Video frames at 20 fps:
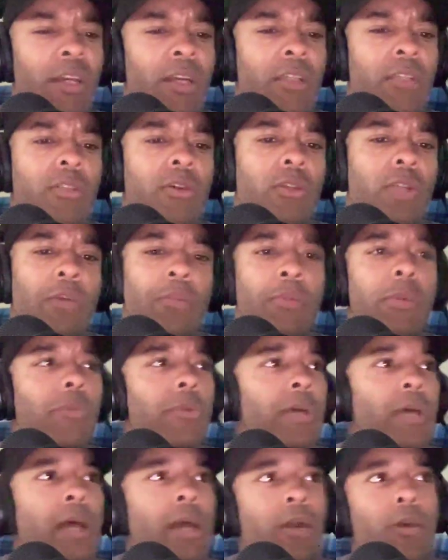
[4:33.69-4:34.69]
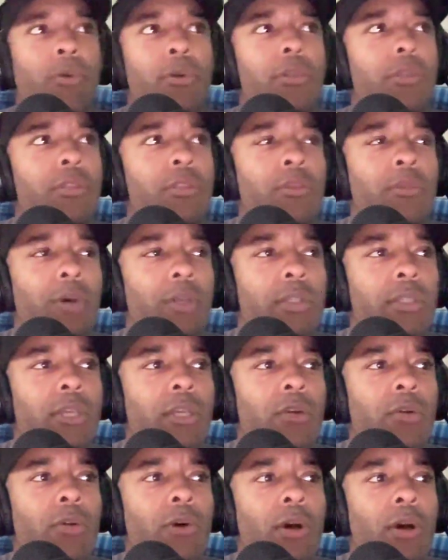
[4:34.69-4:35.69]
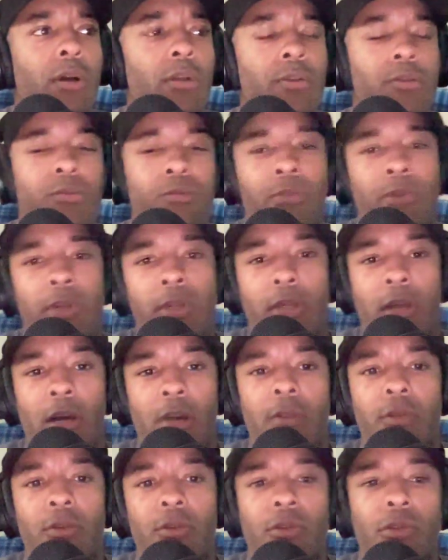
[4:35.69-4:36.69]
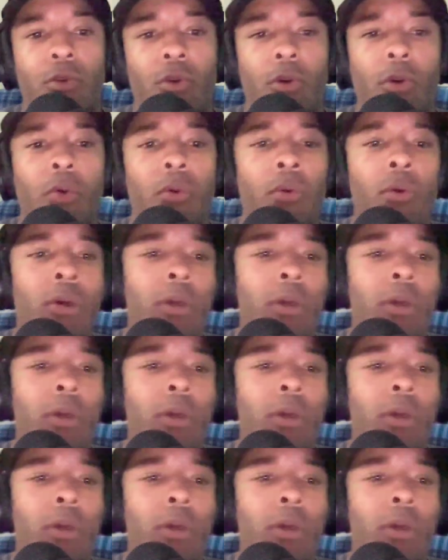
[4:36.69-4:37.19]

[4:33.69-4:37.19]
So like people that had questions about Saquon, freaking out of your skull.